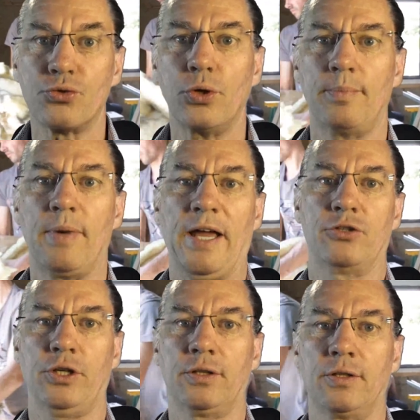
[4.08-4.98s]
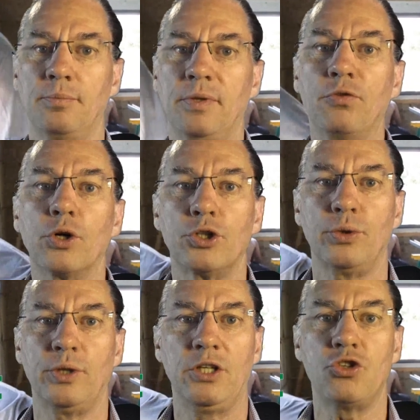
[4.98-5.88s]
a budget before to
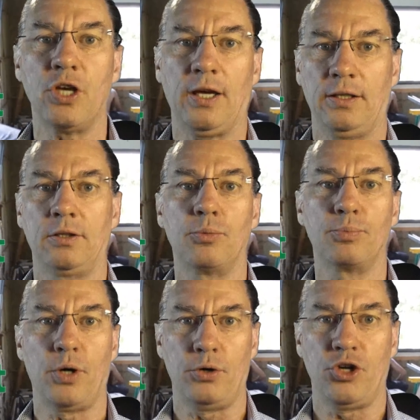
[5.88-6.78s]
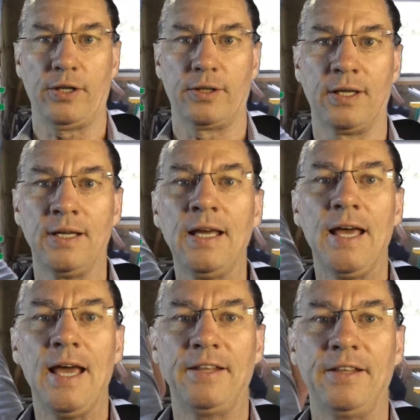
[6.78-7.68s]
initiate the project.
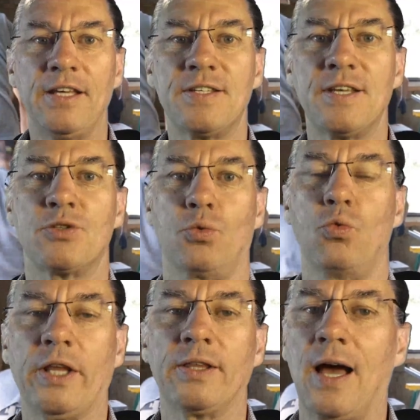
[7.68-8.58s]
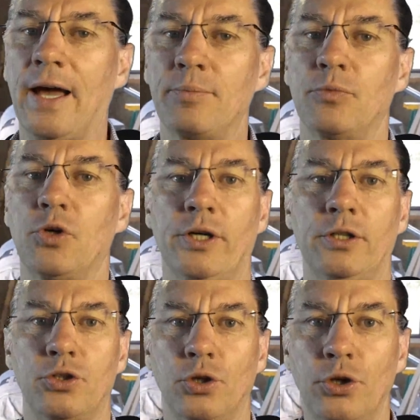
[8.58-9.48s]
And this is what I'm going to
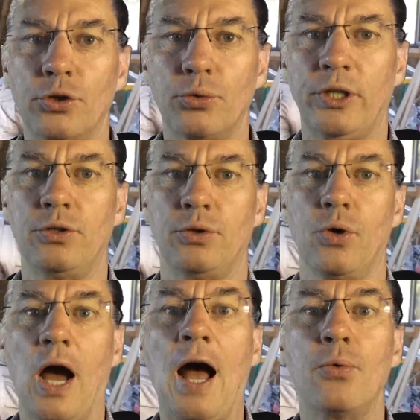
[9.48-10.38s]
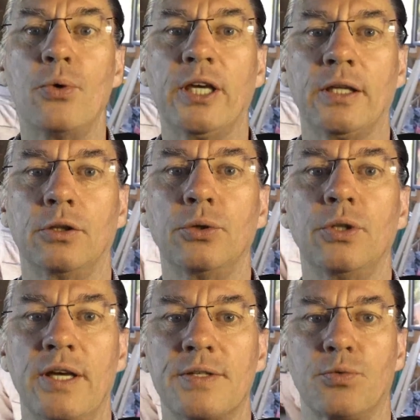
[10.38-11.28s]
look with you how we can do
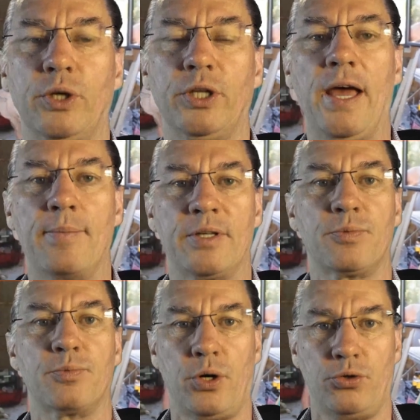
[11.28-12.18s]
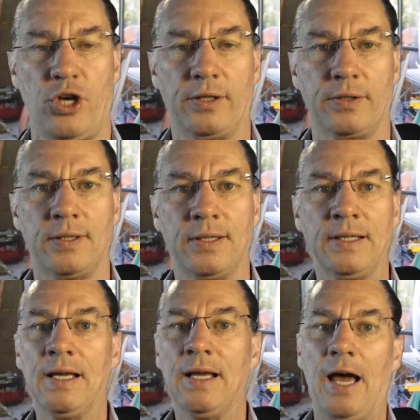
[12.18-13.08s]
this with MS Project.
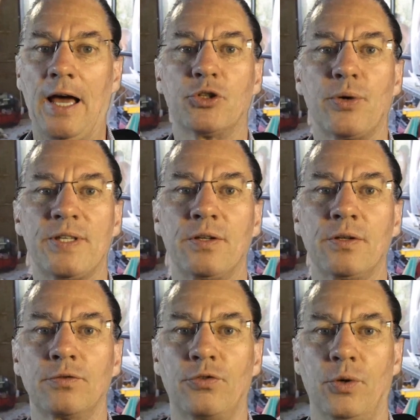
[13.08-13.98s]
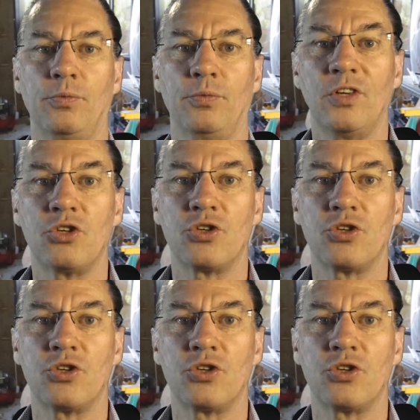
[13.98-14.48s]
I'm Christian from Vision